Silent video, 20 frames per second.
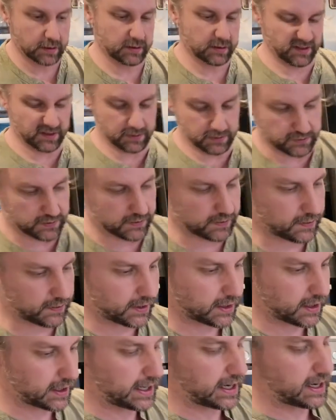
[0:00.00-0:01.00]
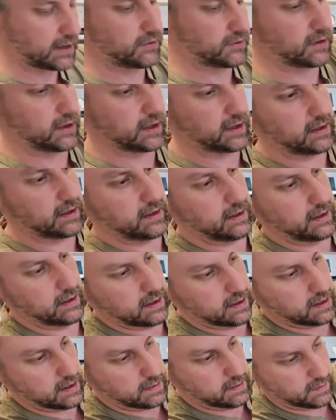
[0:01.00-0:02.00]
230 actually.
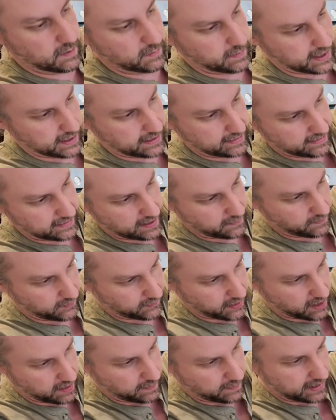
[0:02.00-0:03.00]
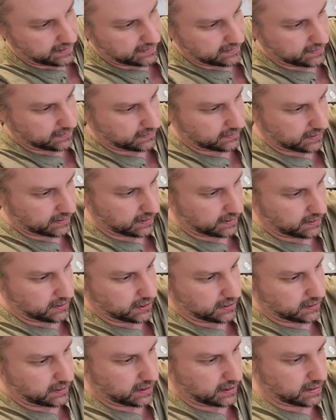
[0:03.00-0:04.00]
By the time we've got a bit stuck to the
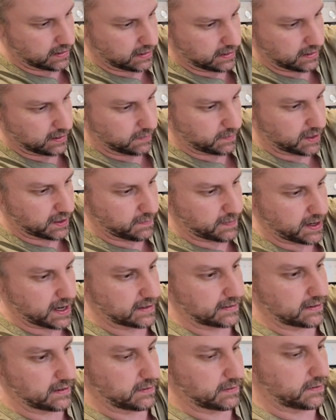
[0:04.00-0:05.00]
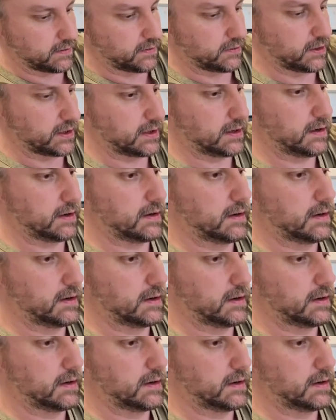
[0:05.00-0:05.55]
jug, it'll be about 200.